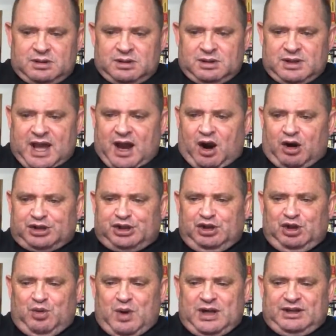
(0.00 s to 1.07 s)
Yeah, aren't you
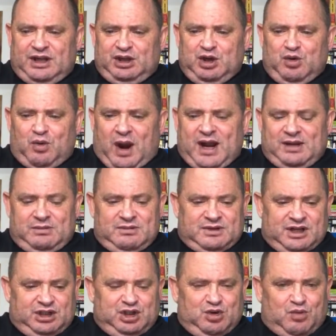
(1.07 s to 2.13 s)
the one? Didn't you
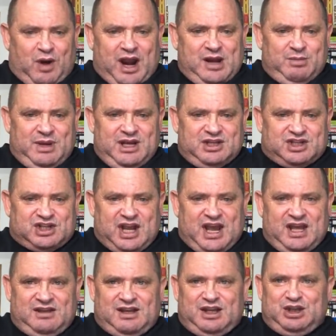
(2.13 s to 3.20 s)
write me and
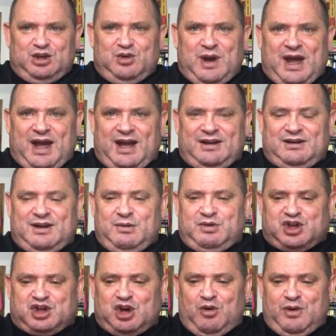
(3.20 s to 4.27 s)
say that it
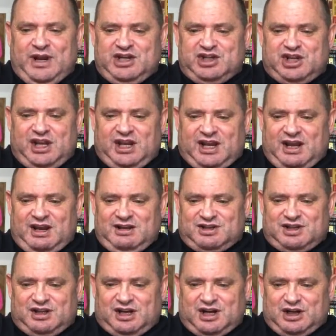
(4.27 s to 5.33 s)
was so easy to get
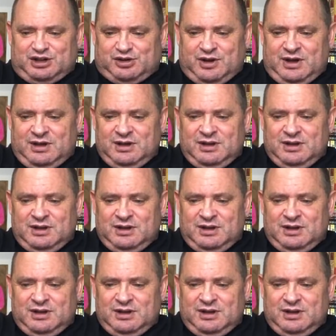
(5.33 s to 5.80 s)
into the country?